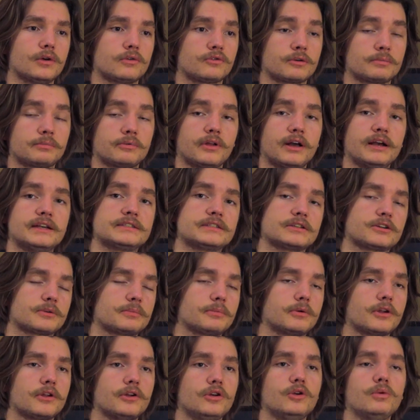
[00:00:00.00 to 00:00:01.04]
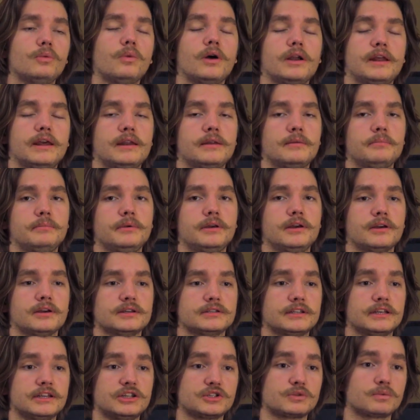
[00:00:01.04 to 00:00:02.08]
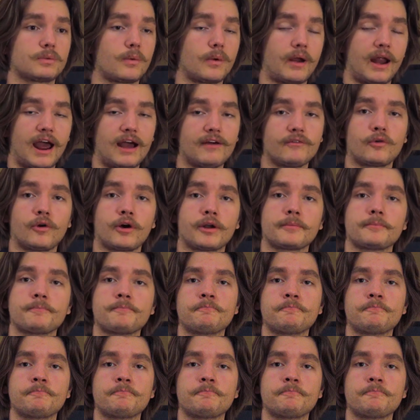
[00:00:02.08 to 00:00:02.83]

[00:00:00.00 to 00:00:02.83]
replace it or put a new one in because they just won't have one.